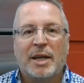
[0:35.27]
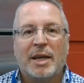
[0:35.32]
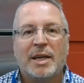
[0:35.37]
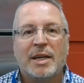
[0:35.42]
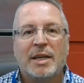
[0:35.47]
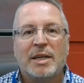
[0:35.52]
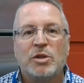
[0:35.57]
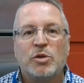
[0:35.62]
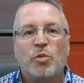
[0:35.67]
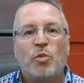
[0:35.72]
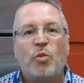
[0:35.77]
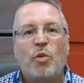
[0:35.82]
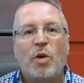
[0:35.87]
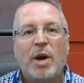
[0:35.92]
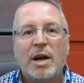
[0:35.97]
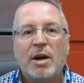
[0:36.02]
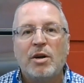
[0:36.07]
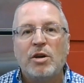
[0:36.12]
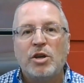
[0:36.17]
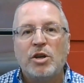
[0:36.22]
It is
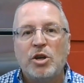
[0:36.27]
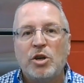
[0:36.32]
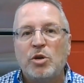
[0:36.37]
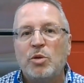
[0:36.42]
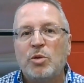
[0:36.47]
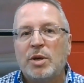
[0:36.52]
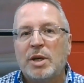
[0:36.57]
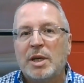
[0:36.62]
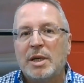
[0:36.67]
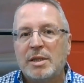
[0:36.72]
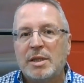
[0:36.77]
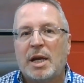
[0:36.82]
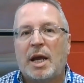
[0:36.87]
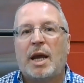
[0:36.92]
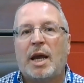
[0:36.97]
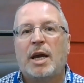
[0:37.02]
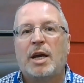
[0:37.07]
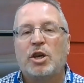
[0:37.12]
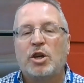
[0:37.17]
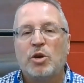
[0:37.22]
where you can
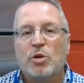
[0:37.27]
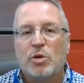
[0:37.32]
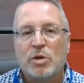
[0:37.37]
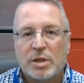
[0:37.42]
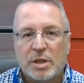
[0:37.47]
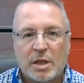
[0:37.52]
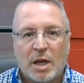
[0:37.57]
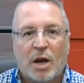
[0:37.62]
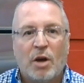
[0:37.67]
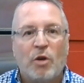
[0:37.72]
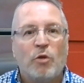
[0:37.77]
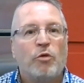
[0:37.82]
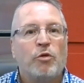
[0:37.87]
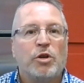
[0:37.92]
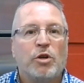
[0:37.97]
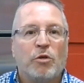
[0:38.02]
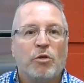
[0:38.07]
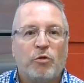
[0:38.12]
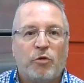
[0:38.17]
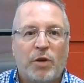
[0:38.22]
take yourself and
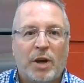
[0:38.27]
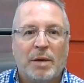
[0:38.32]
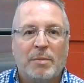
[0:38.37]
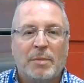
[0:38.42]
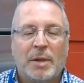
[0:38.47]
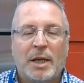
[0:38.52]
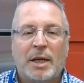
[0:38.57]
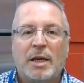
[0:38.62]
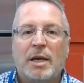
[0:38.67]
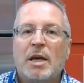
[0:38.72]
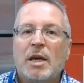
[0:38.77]
your family